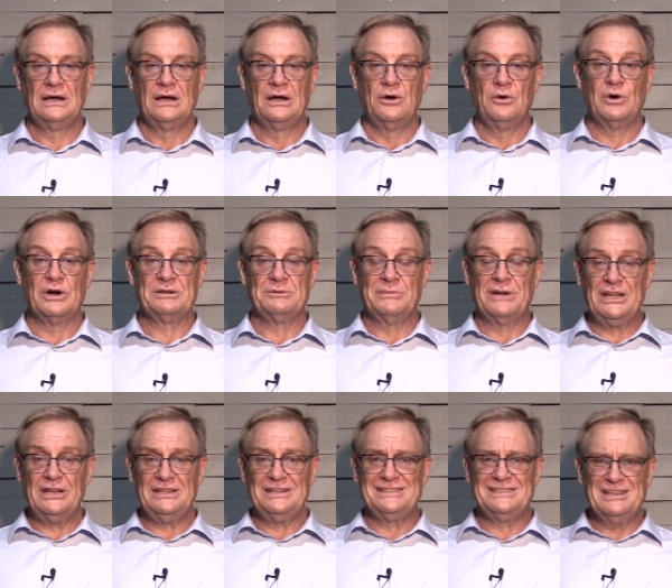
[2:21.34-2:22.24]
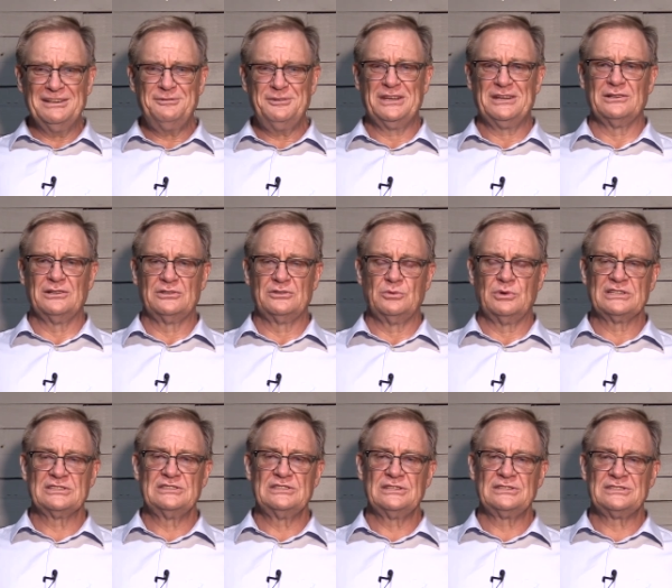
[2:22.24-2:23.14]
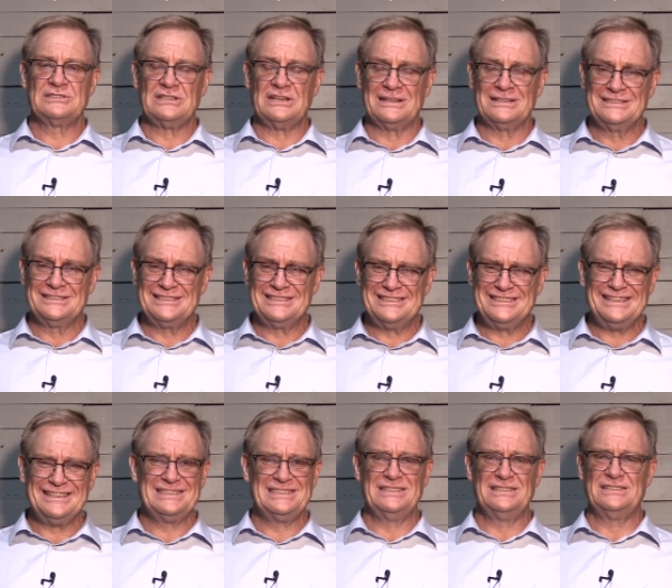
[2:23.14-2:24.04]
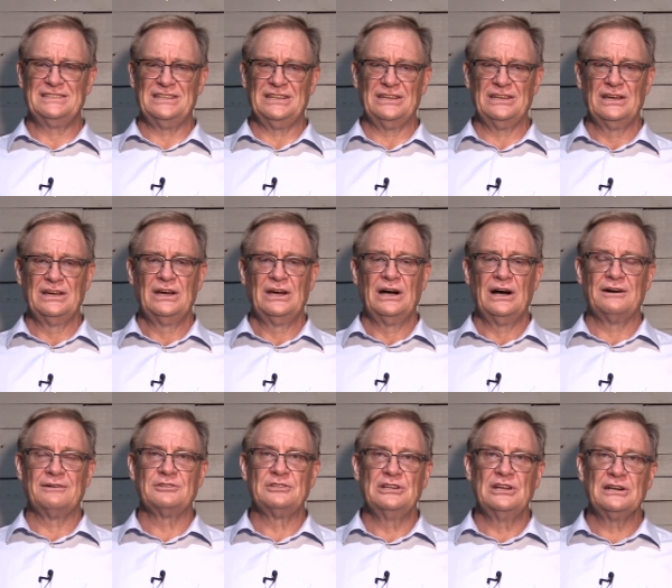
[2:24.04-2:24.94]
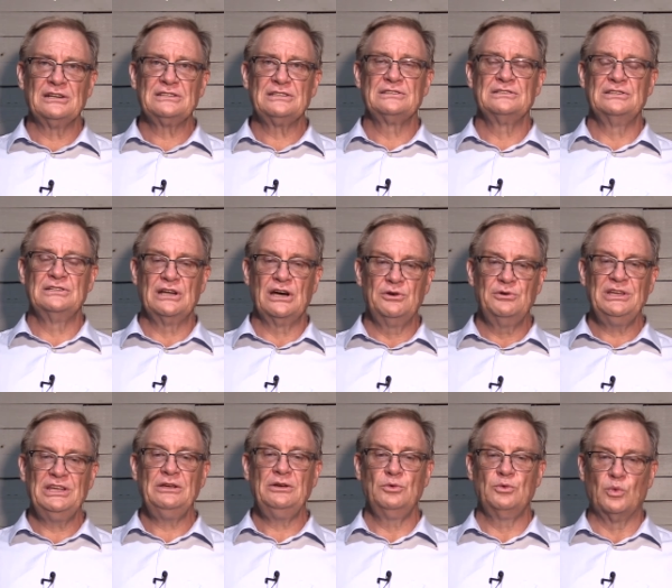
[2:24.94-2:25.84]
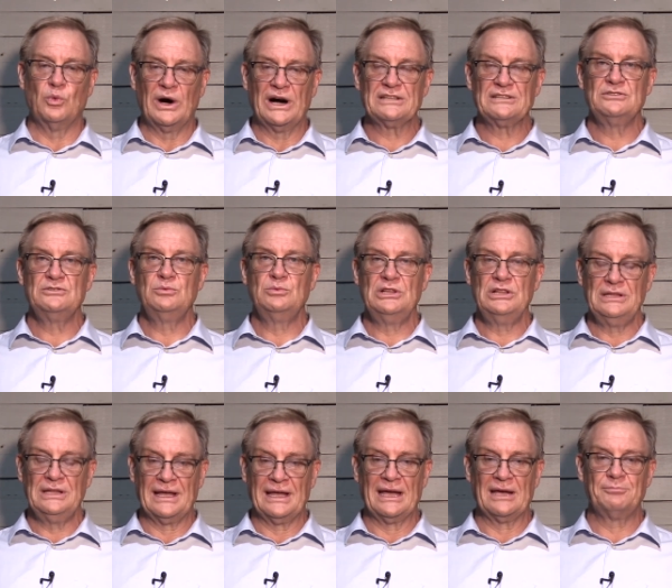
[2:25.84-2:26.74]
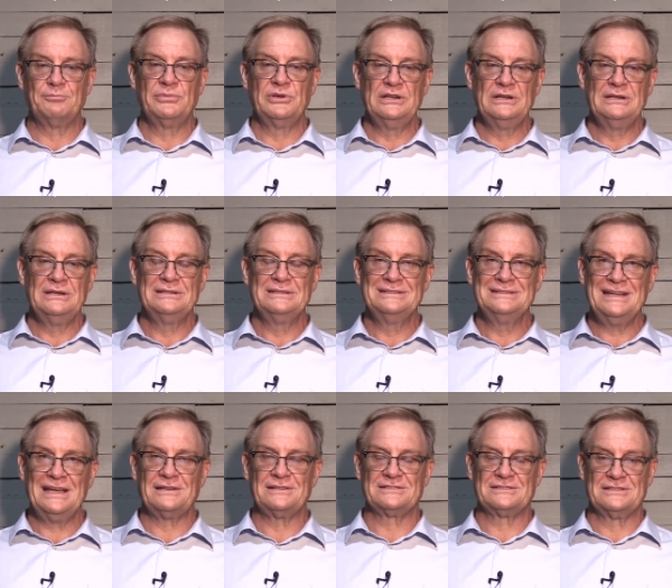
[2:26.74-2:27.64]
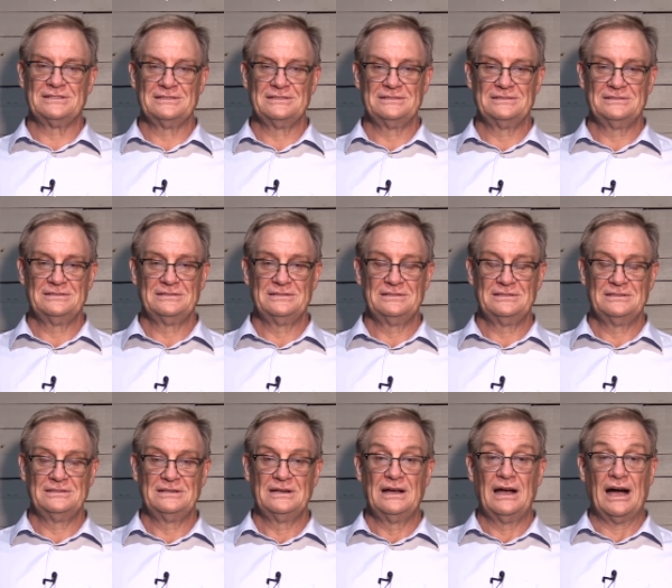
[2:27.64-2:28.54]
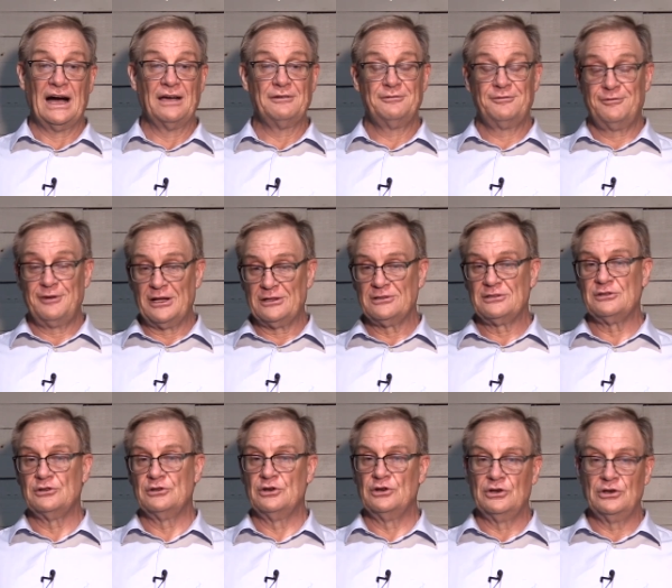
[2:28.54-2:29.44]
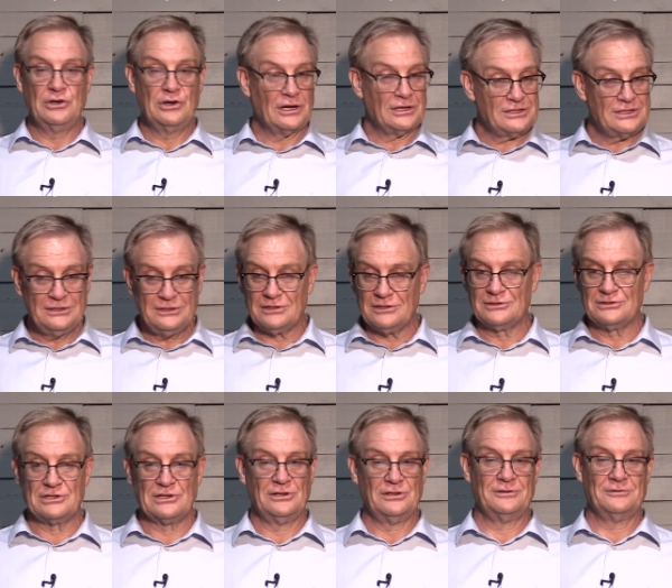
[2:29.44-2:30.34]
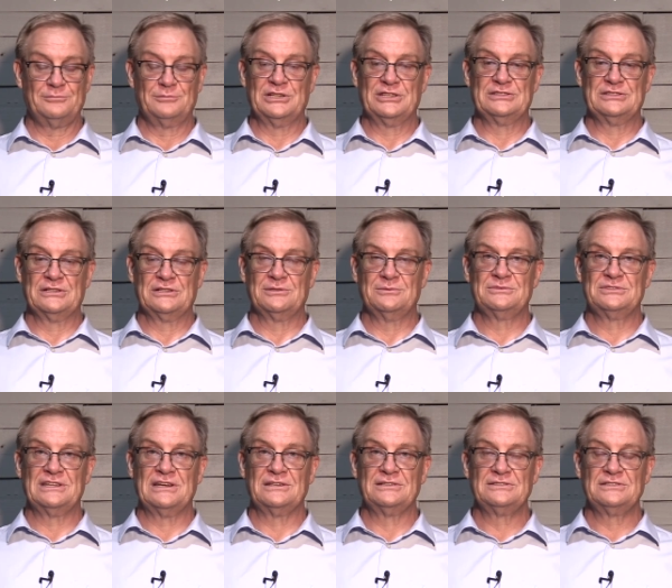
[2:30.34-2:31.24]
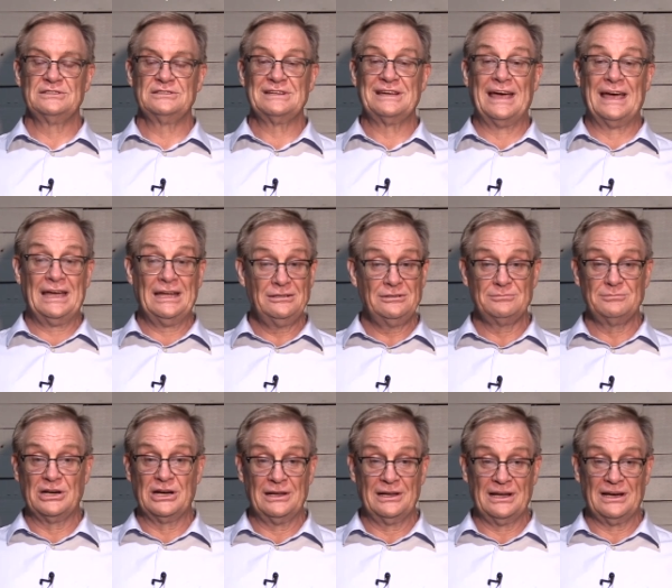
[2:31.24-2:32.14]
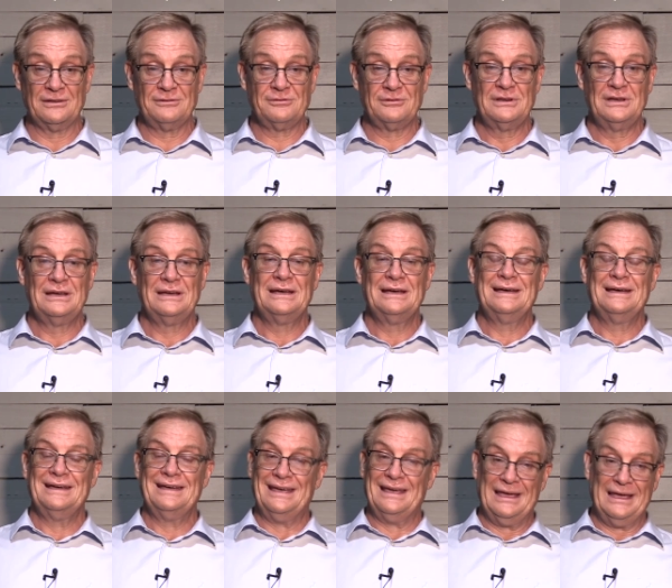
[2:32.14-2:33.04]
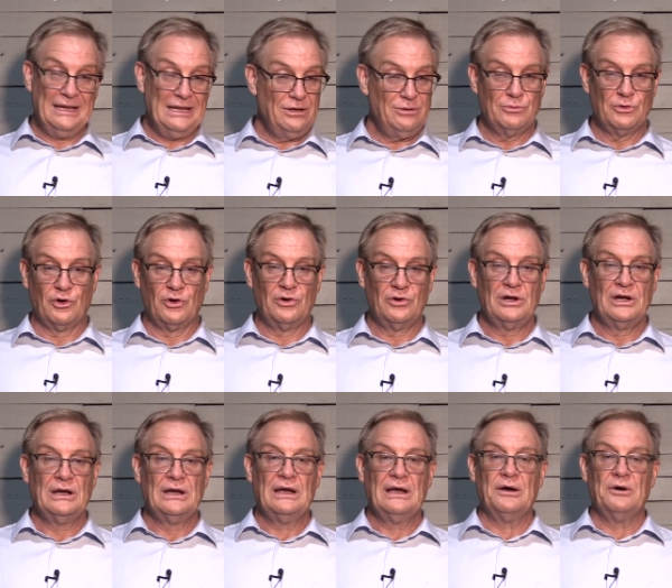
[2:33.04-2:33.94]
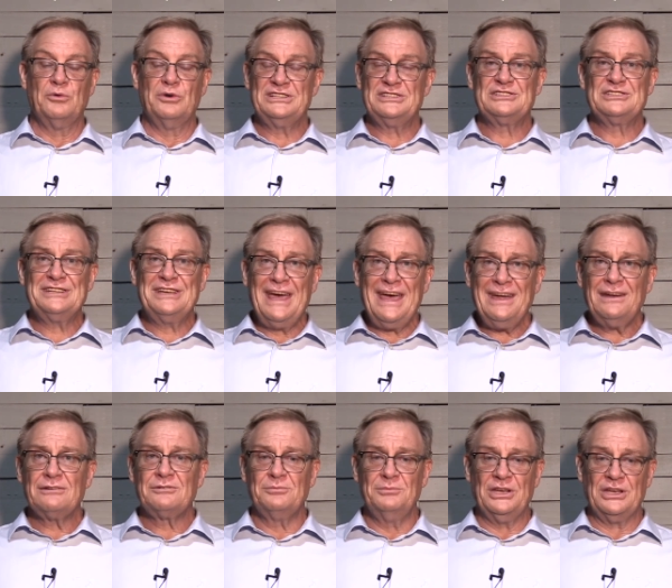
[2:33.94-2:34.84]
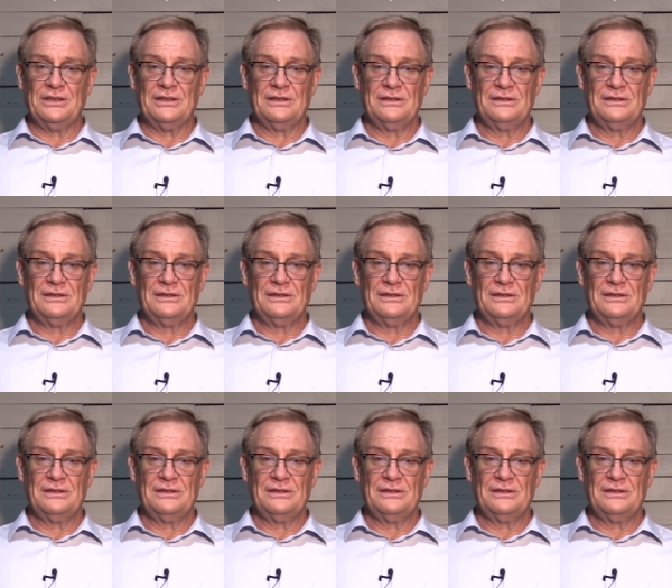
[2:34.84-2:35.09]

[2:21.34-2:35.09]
What made it difficult was this uncertainty of not knowing what will happen next. I felt not in control of my circumstances and my life anymore, which scared me.